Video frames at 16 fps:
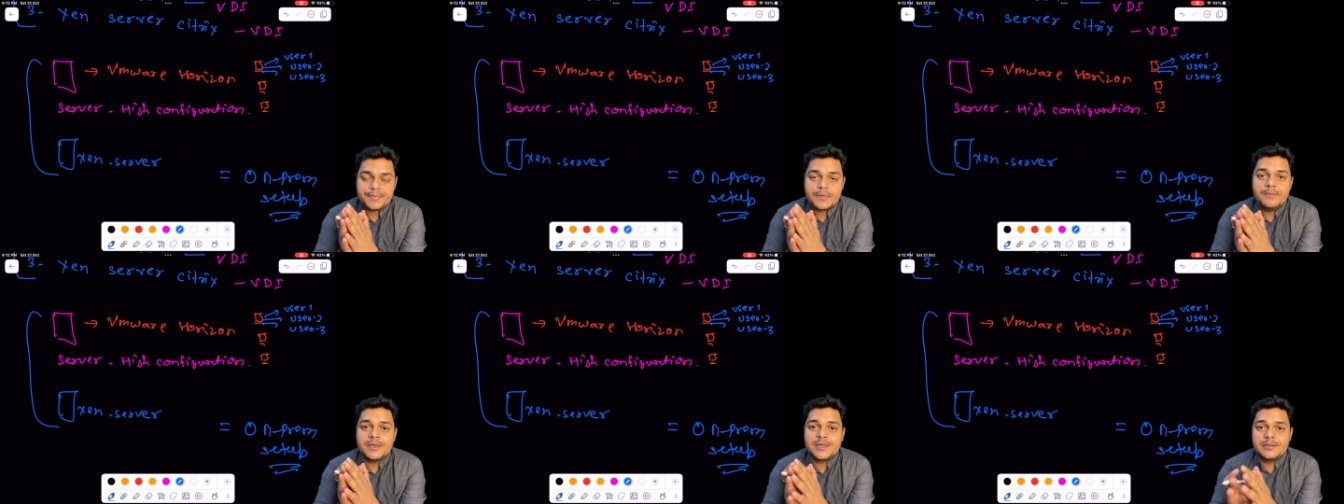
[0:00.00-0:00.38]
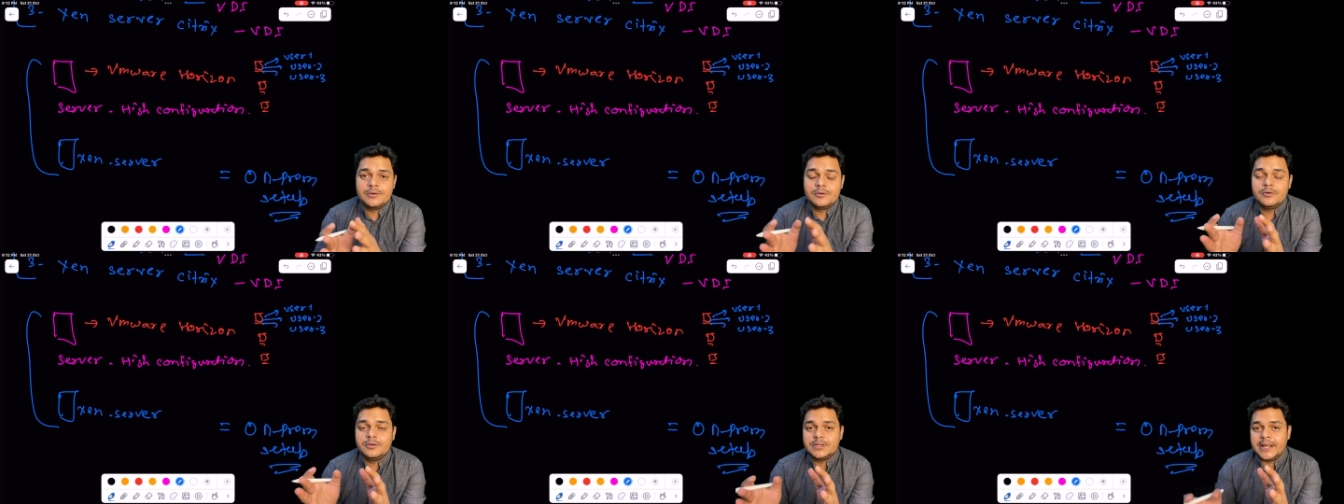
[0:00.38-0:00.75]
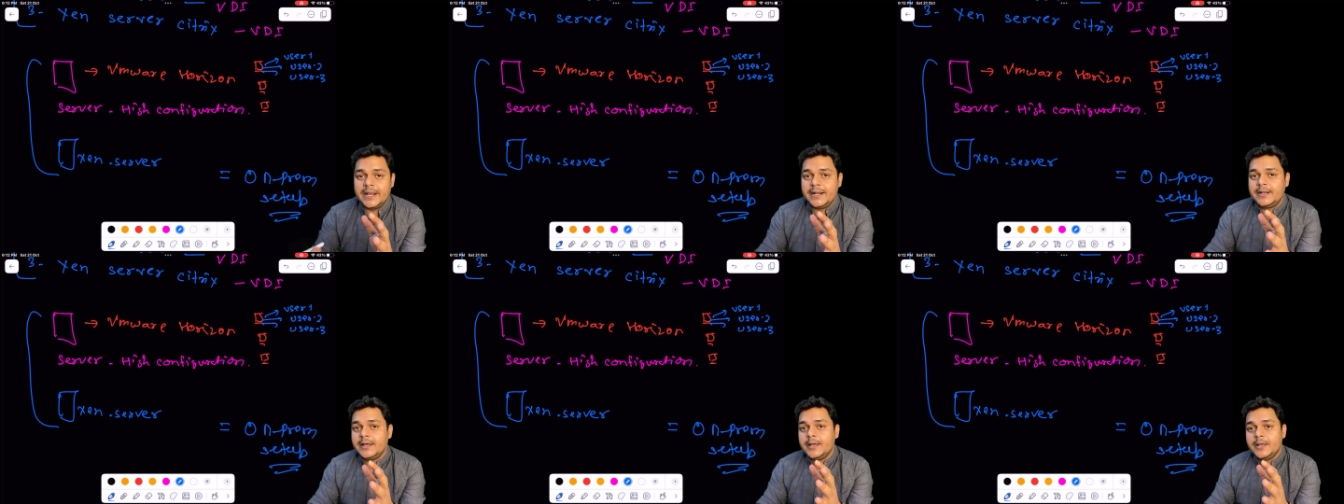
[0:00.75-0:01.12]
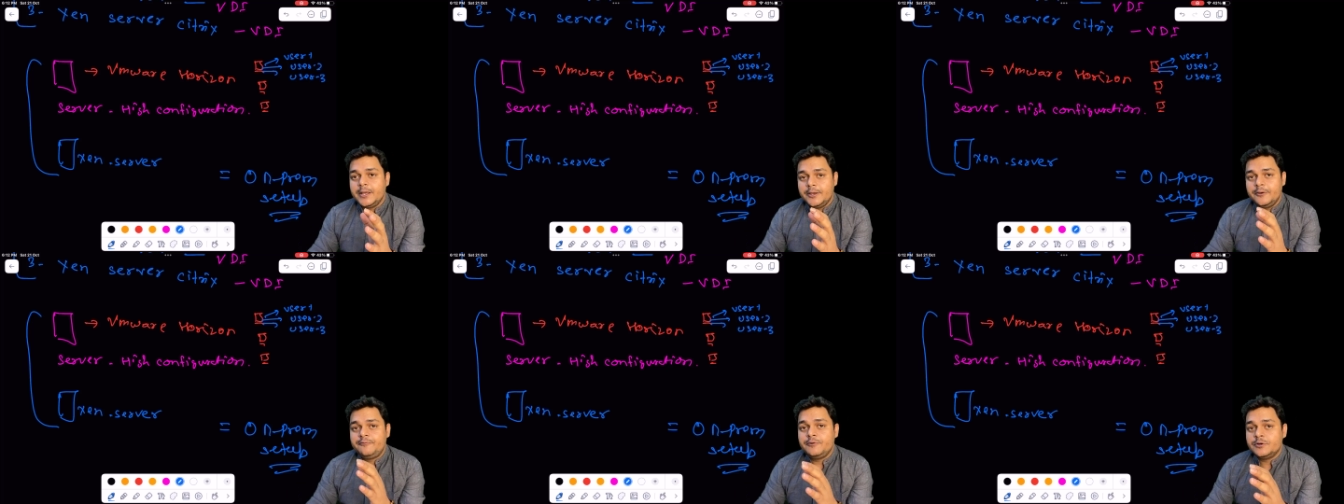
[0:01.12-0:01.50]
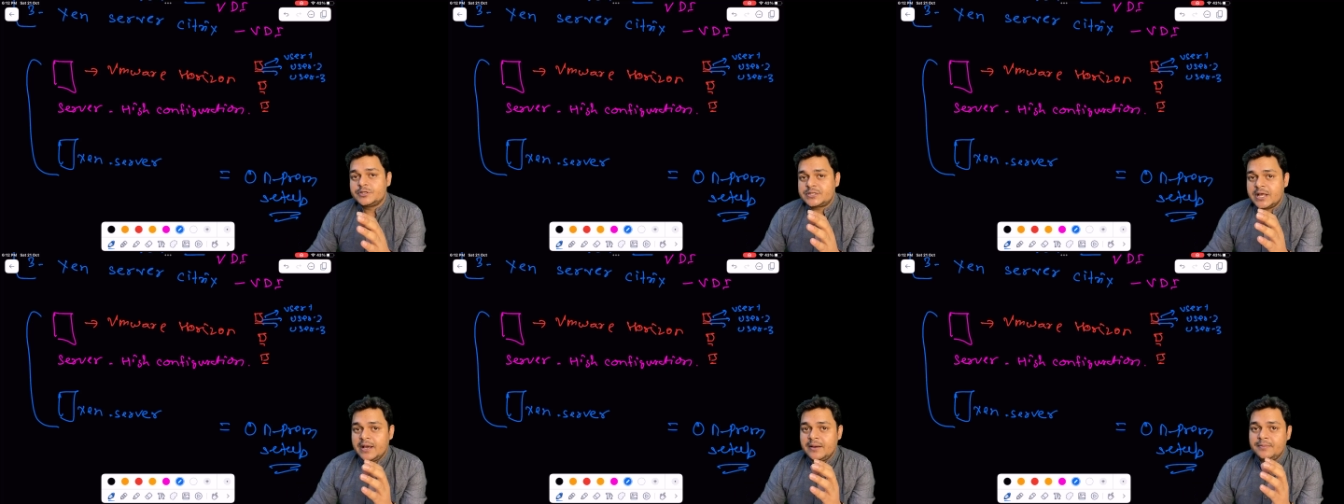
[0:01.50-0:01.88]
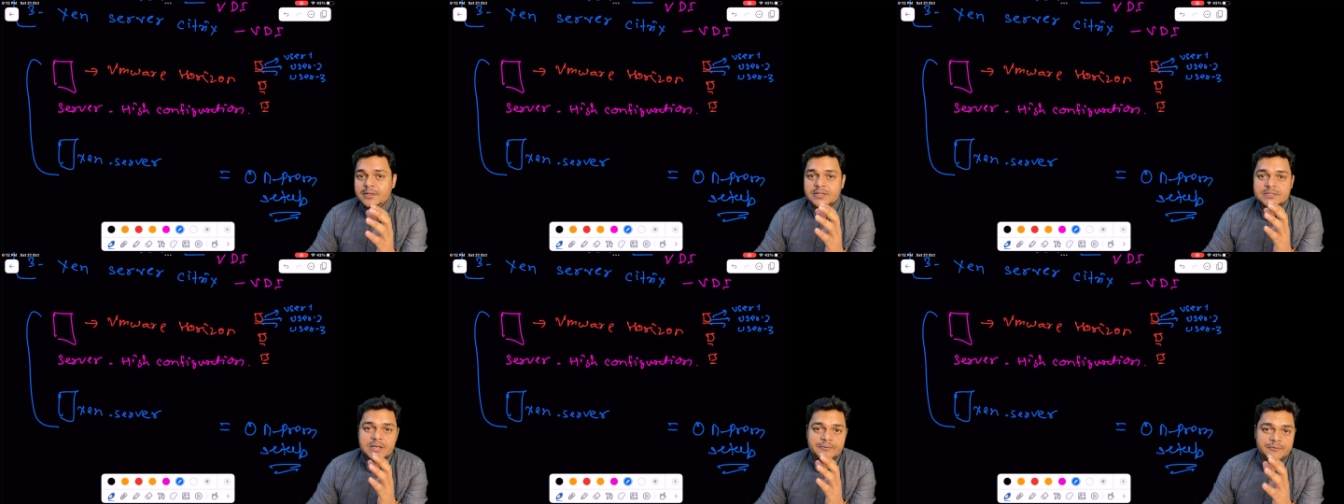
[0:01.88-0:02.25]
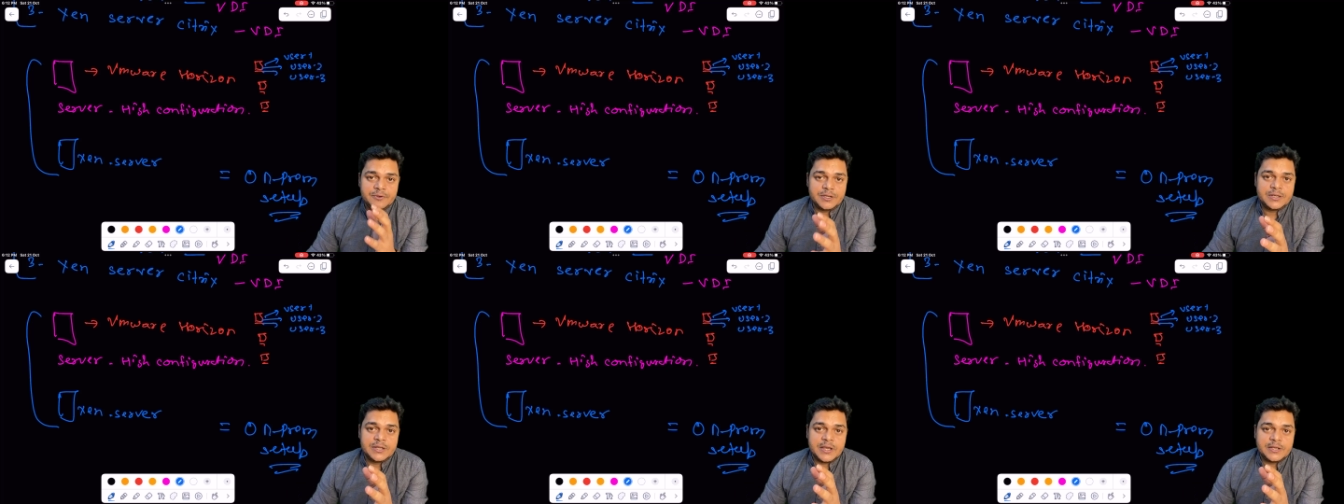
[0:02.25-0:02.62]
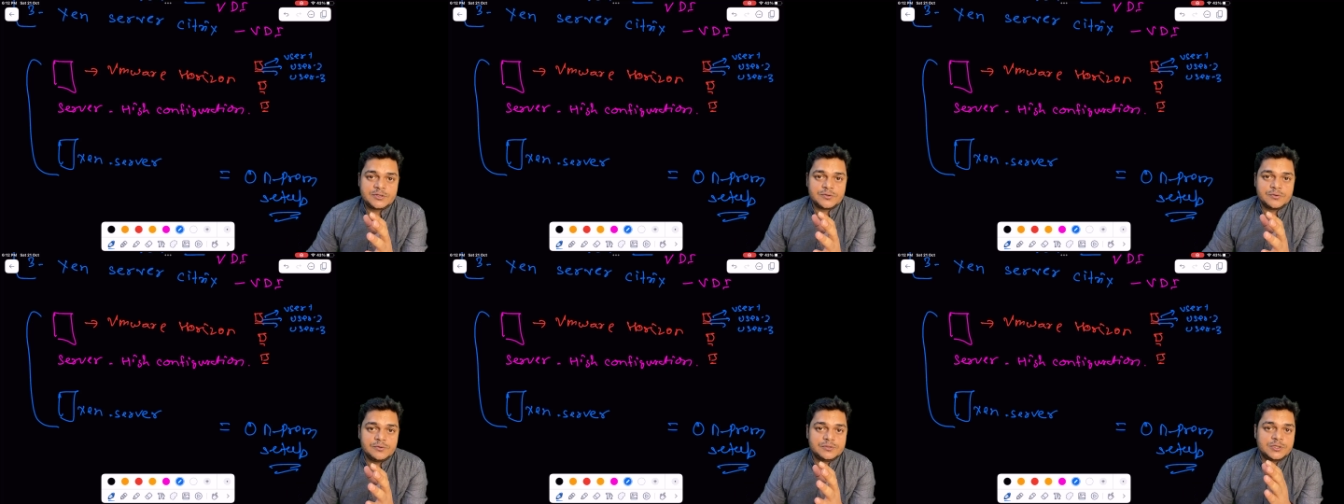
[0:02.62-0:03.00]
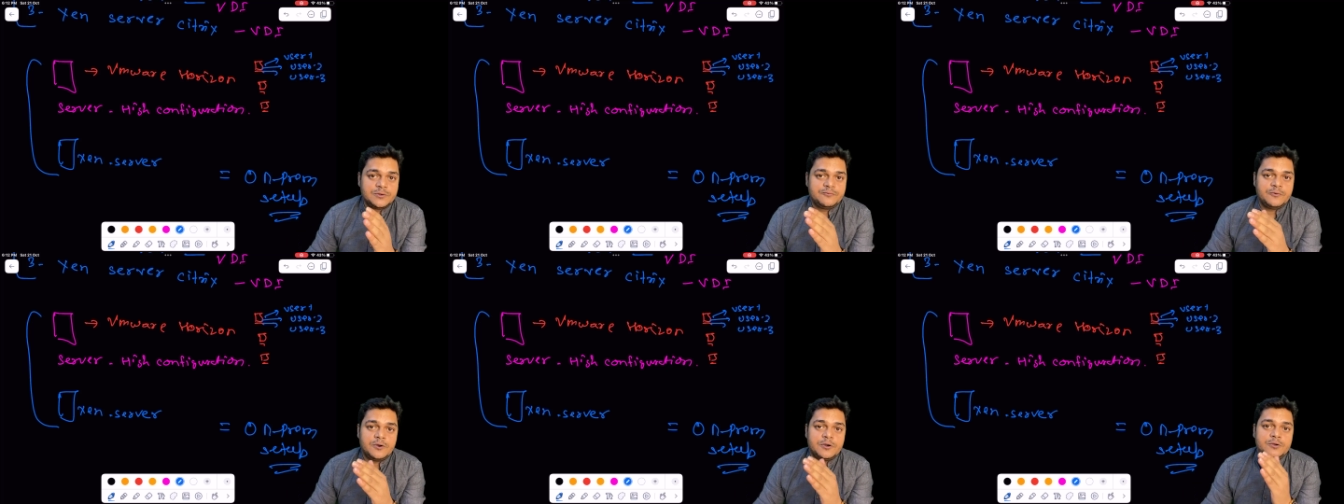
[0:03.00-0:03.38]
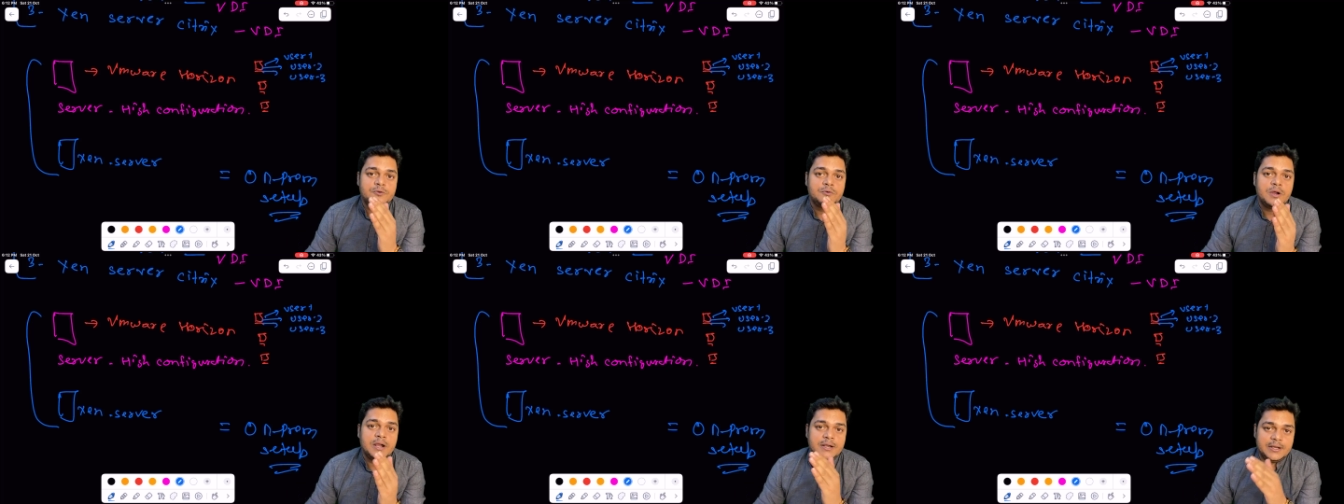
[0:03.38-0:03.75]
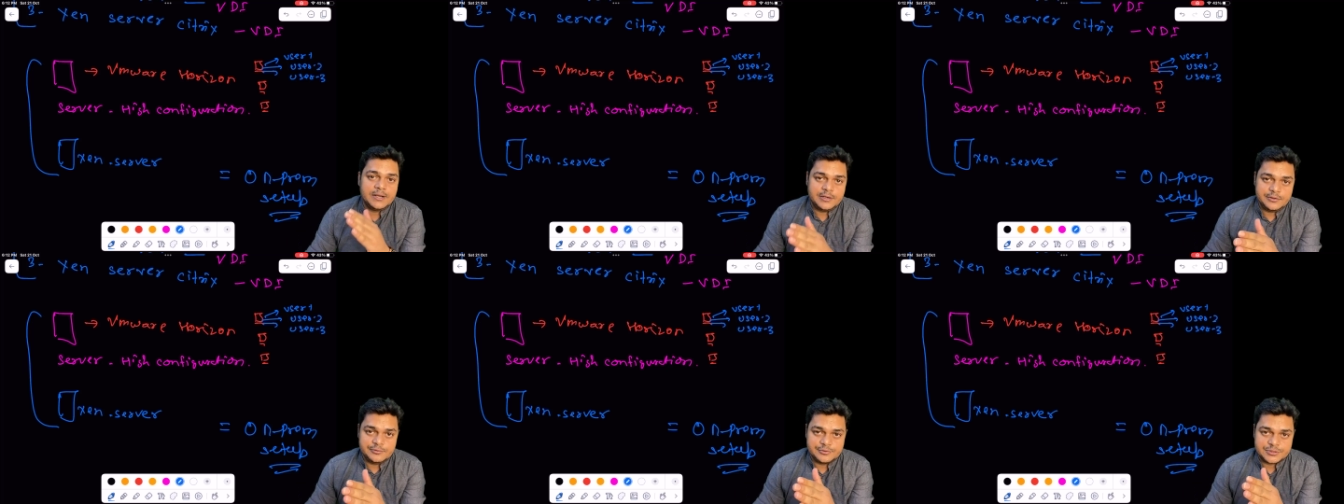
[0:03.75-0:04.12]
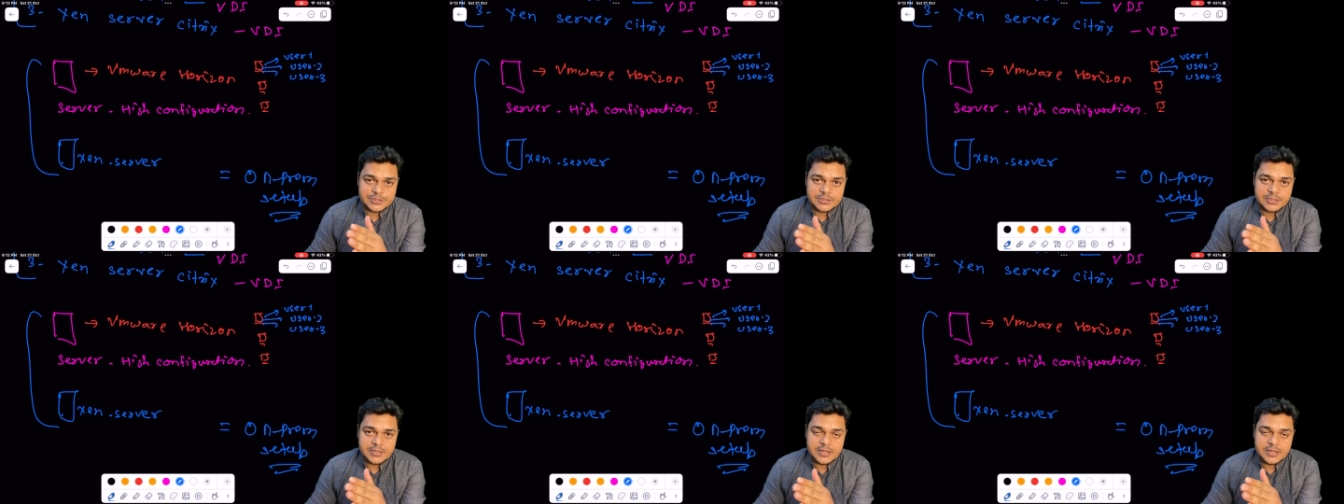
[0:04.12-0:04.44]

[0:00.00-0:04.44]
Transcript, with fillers: Because you know that if you establish a VDI solution for 200 user